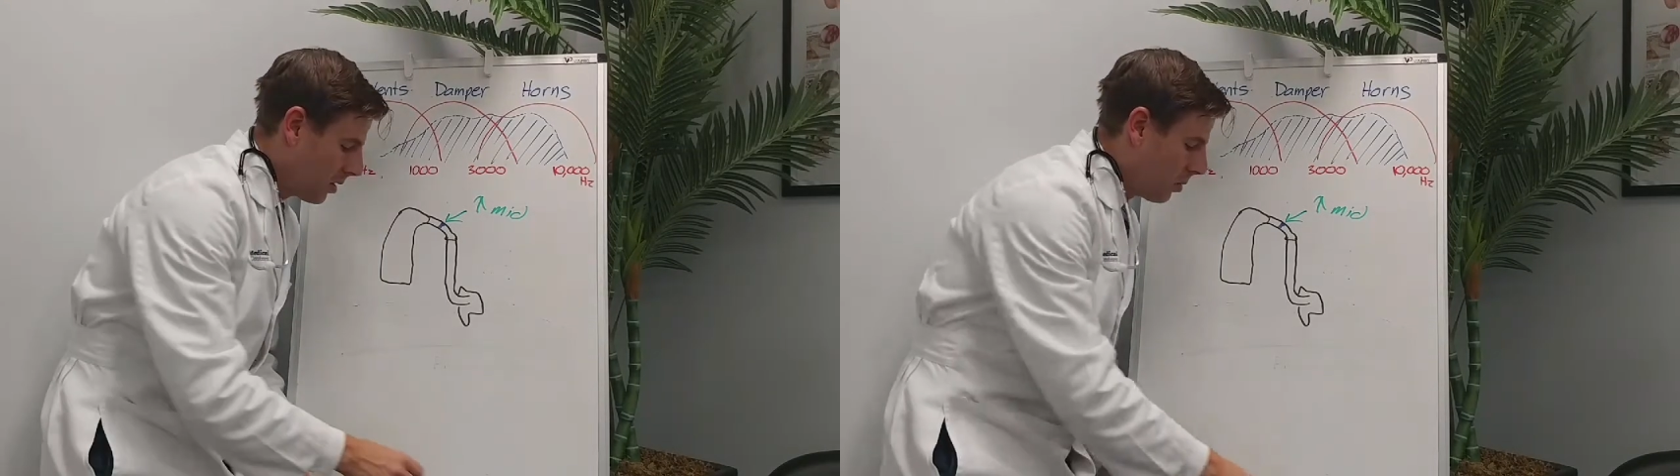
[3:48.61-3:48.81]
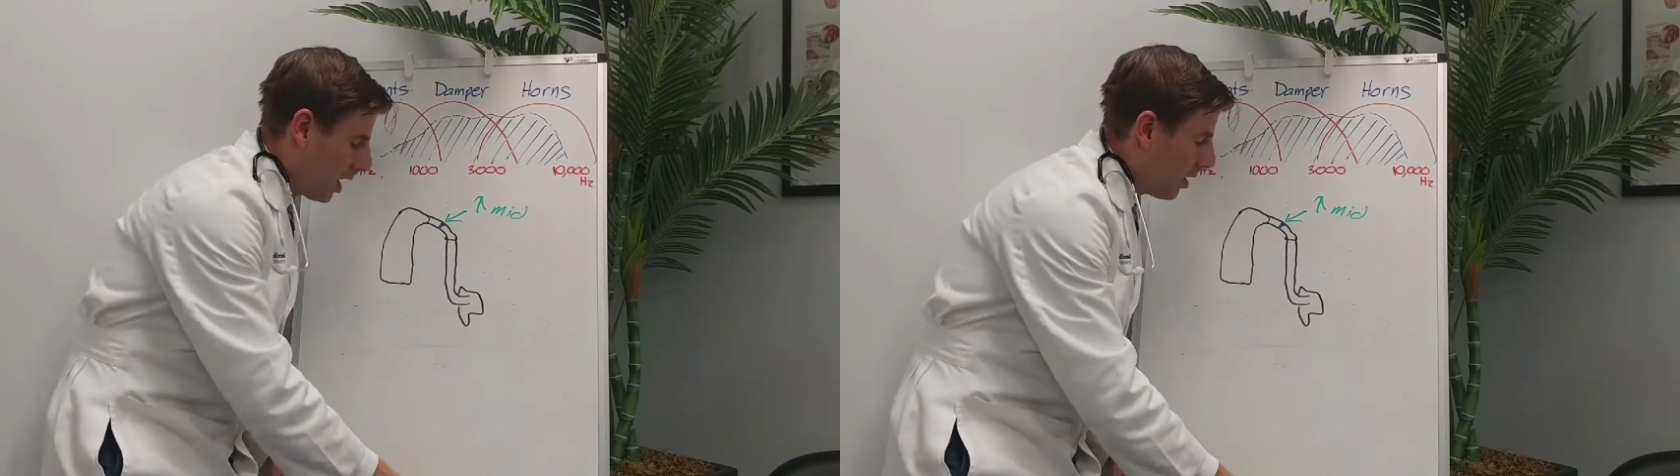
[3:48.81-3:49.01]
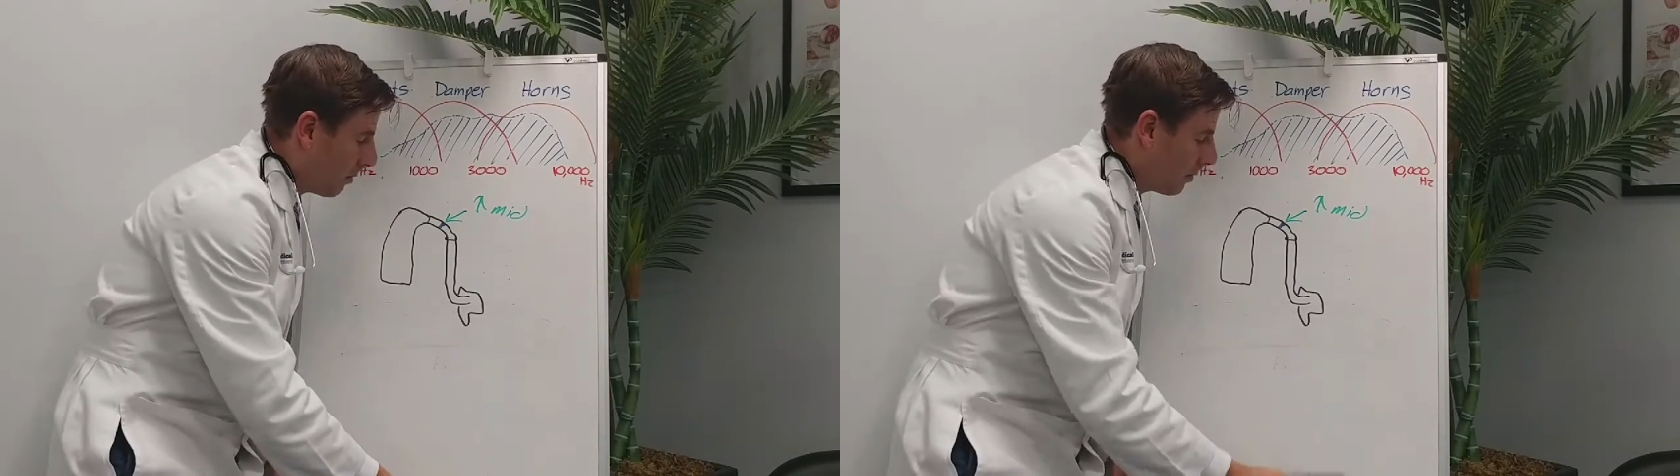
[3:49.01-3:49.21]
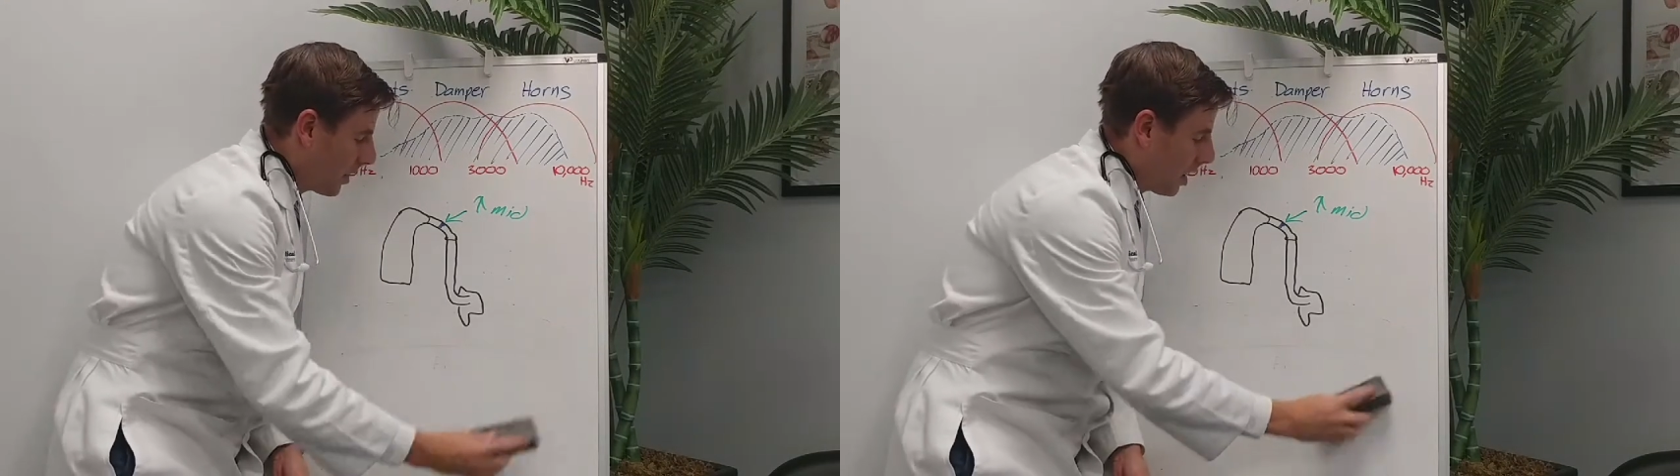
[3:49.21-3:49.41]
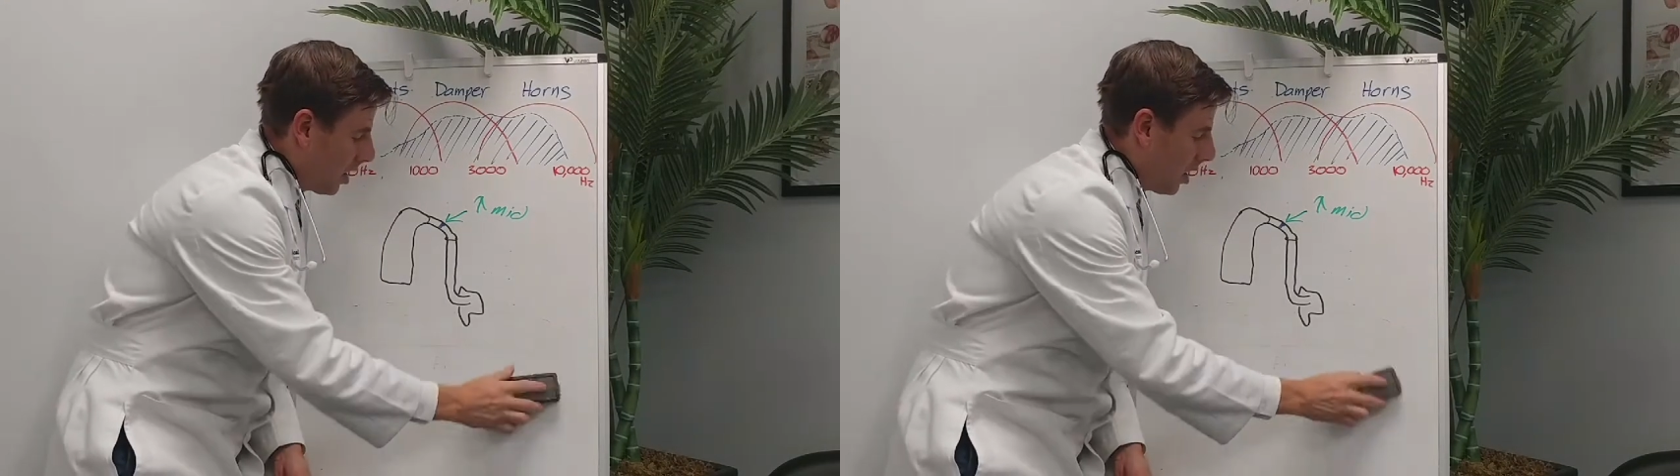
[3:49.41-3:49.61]
Well,
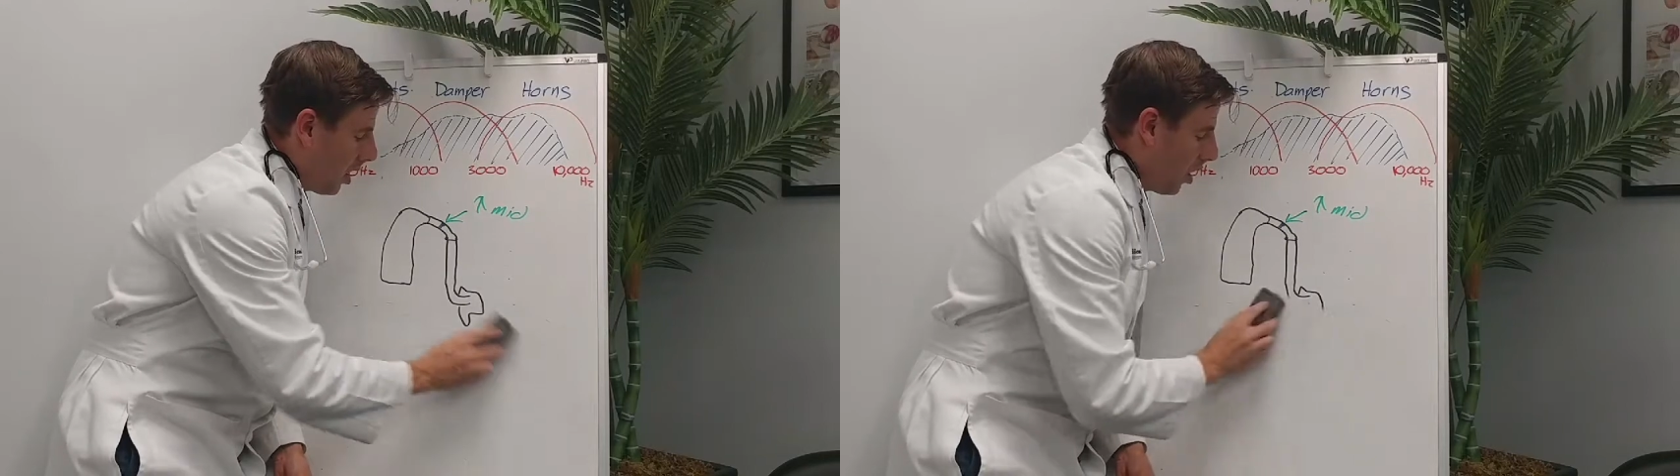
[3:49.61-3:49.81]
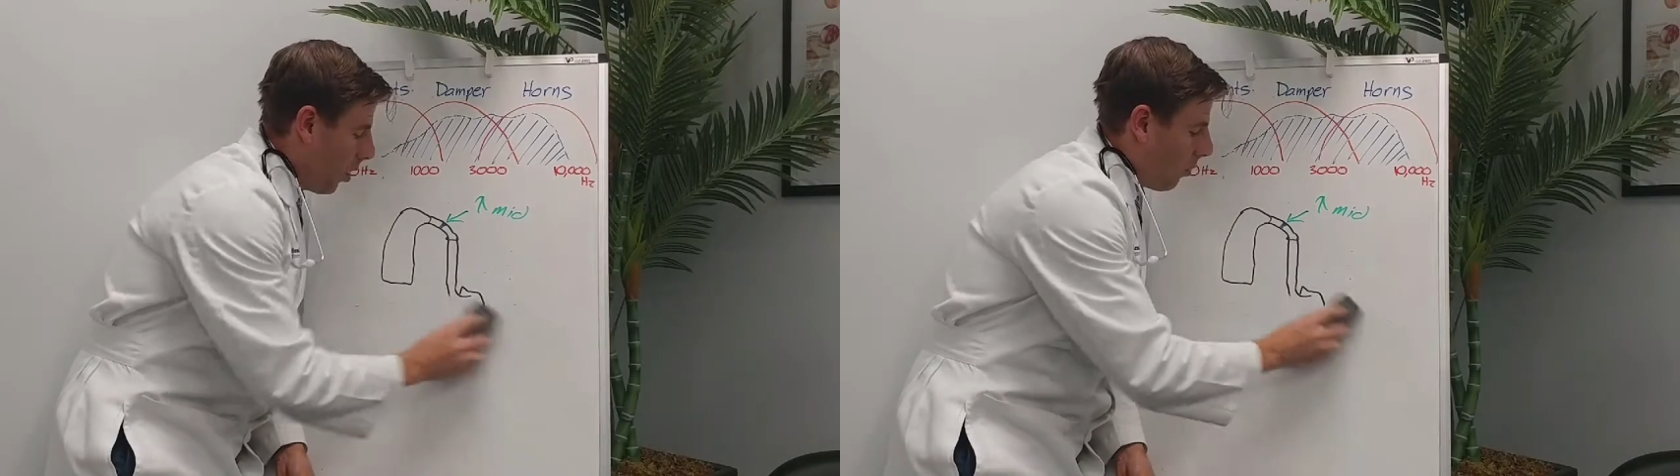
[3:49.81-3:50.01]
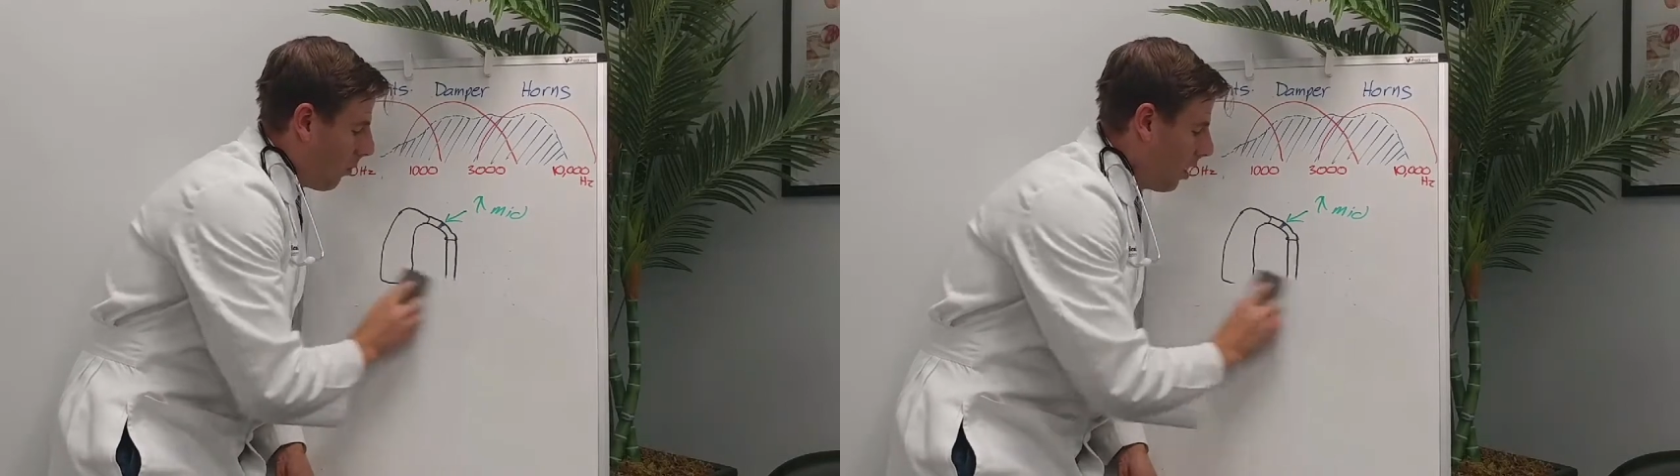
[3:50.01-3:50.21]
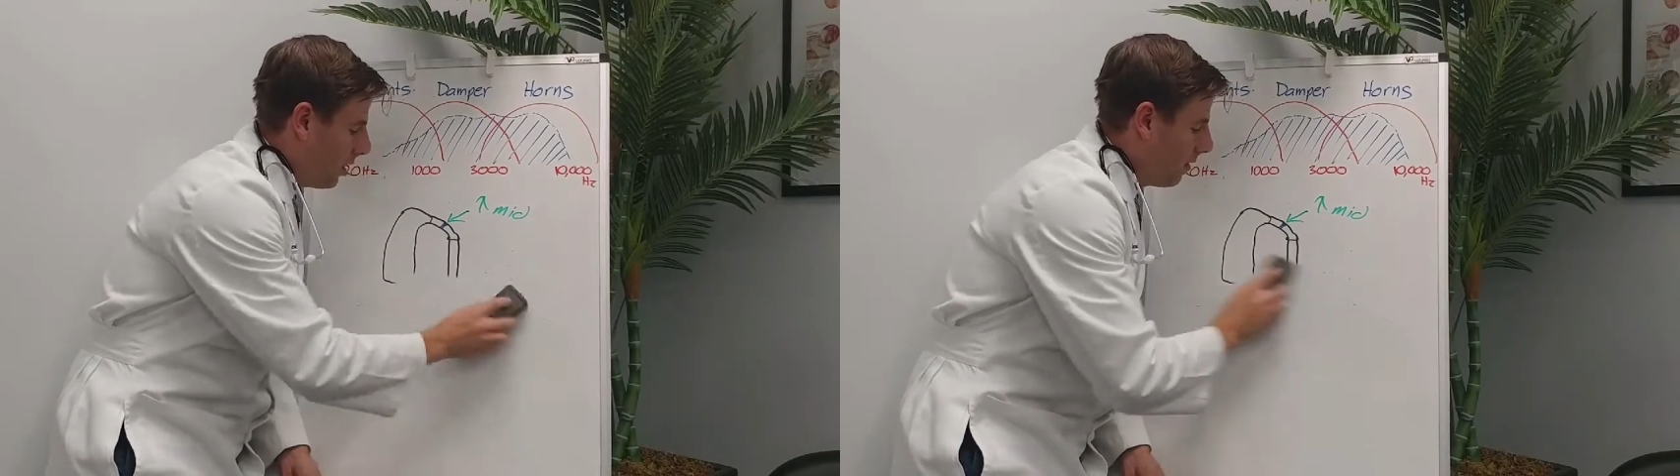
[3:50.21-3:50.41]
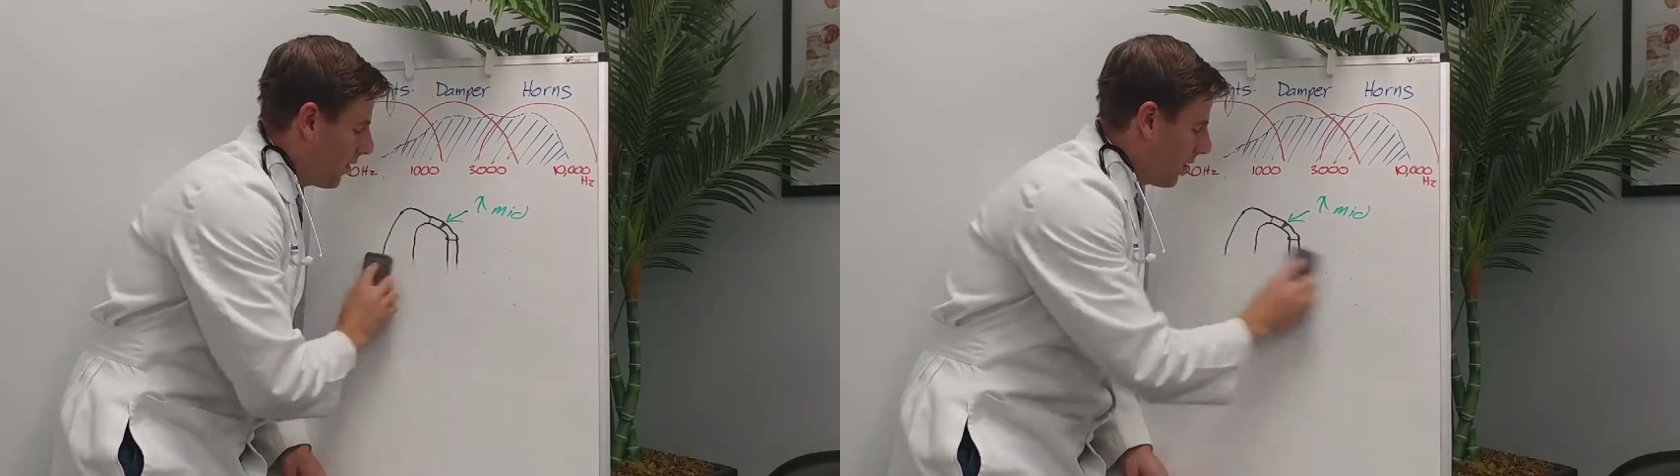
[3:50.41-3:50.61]

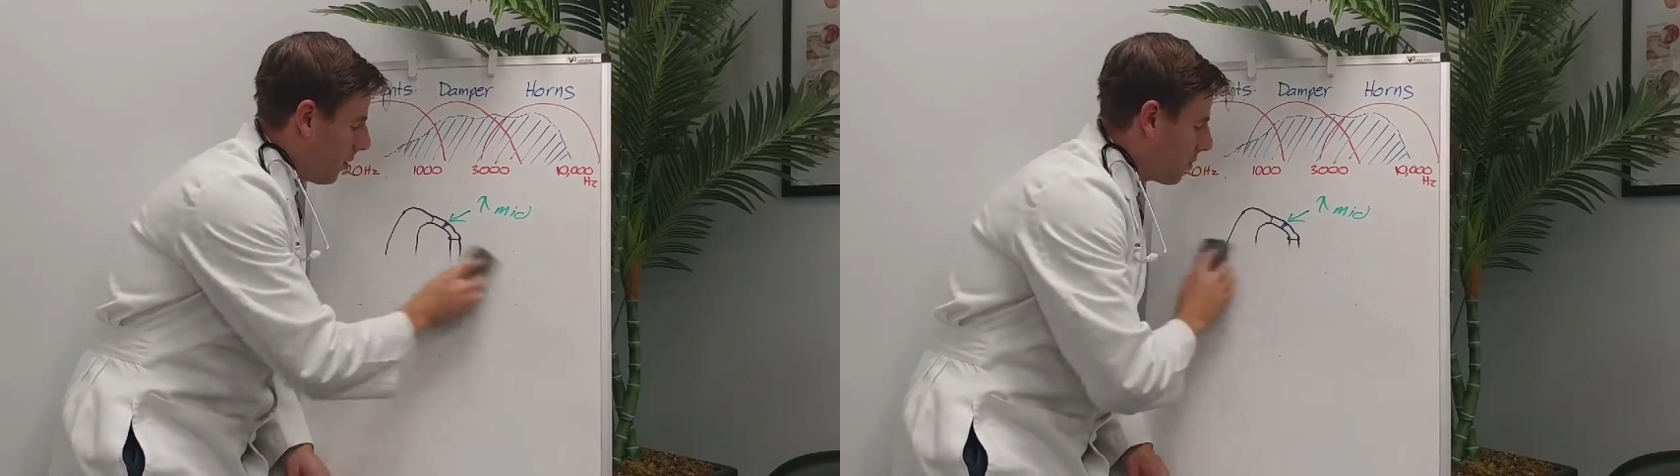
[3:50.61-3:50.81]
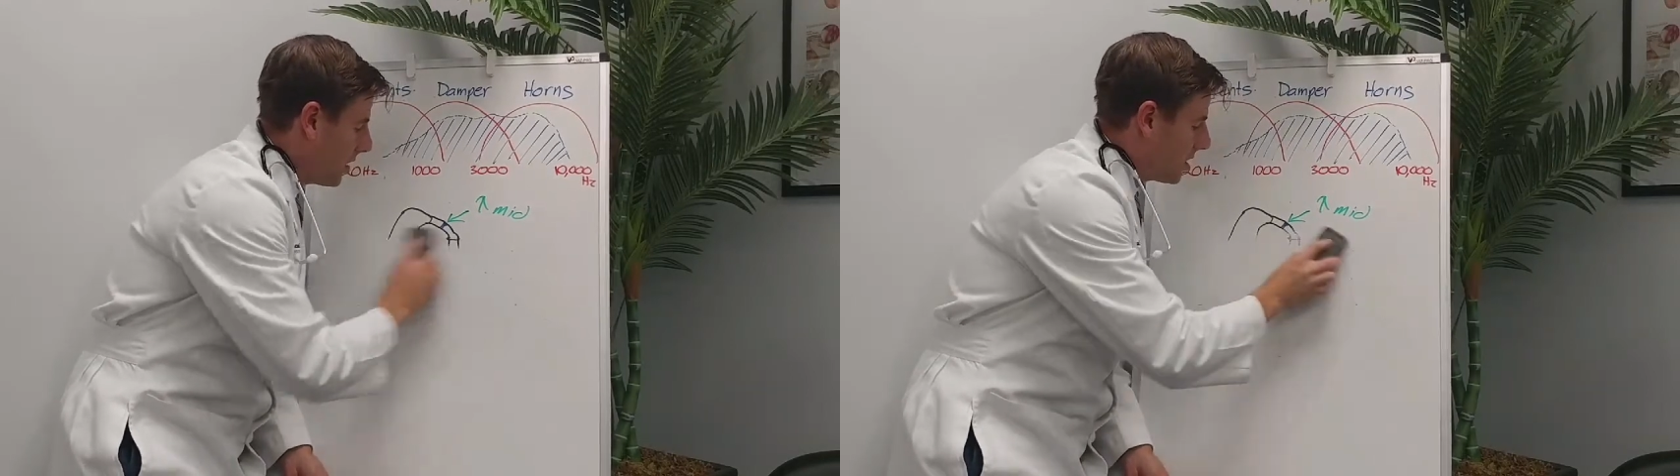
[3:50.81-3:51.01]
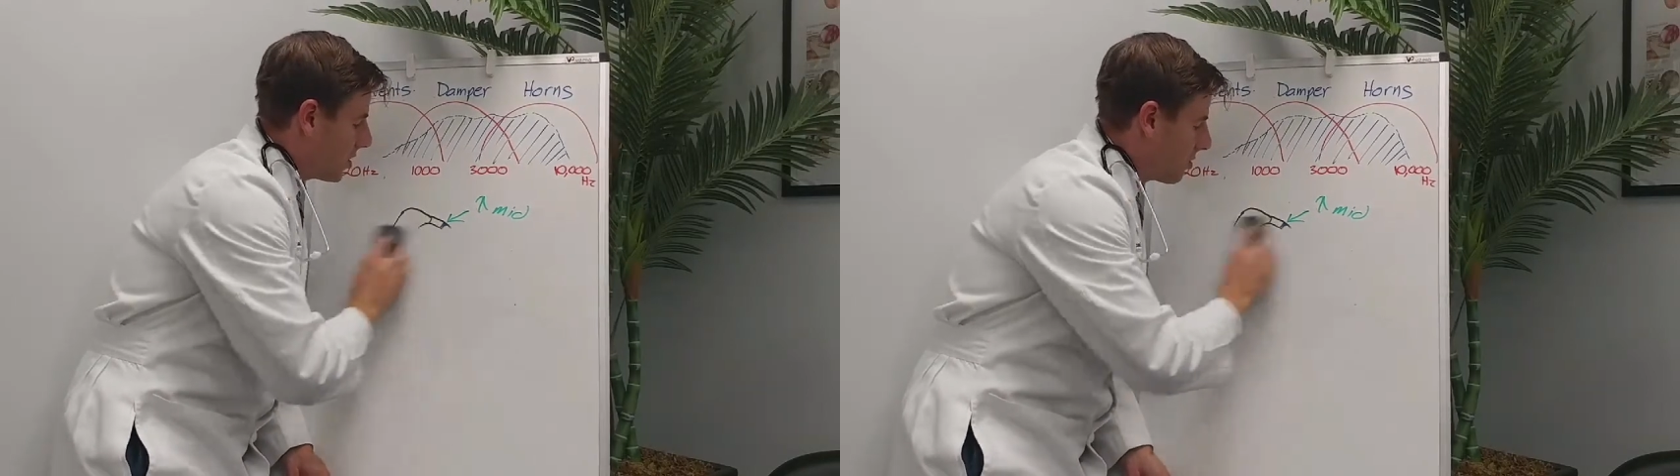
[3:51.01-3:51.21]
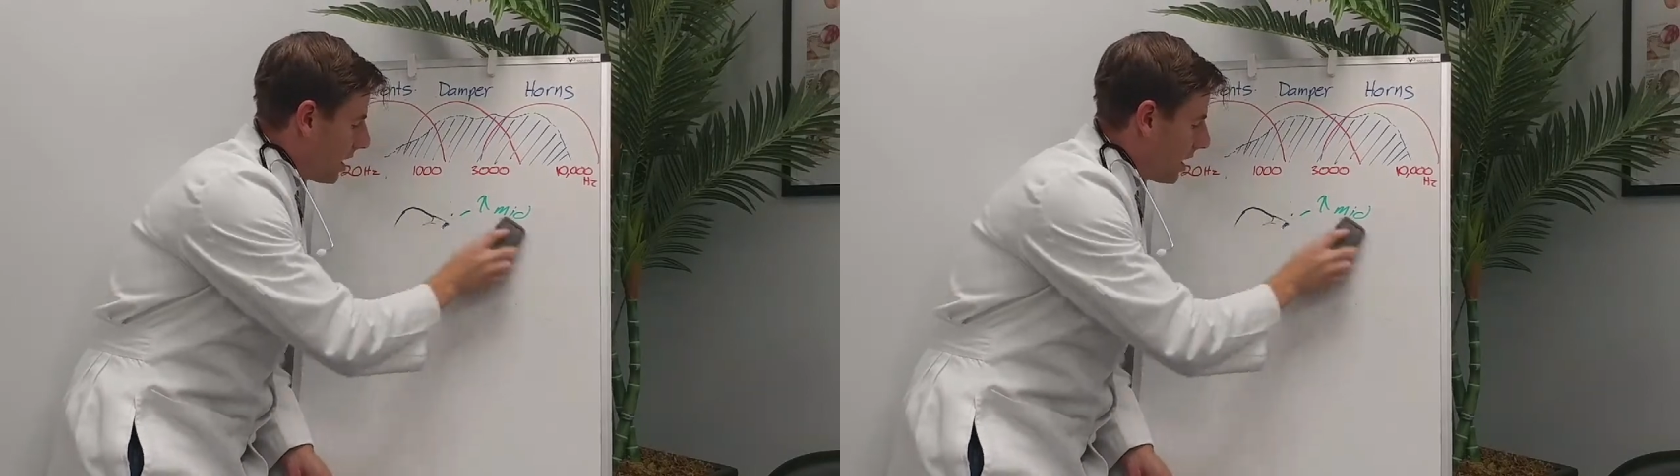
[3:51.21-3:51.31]
one of the reasons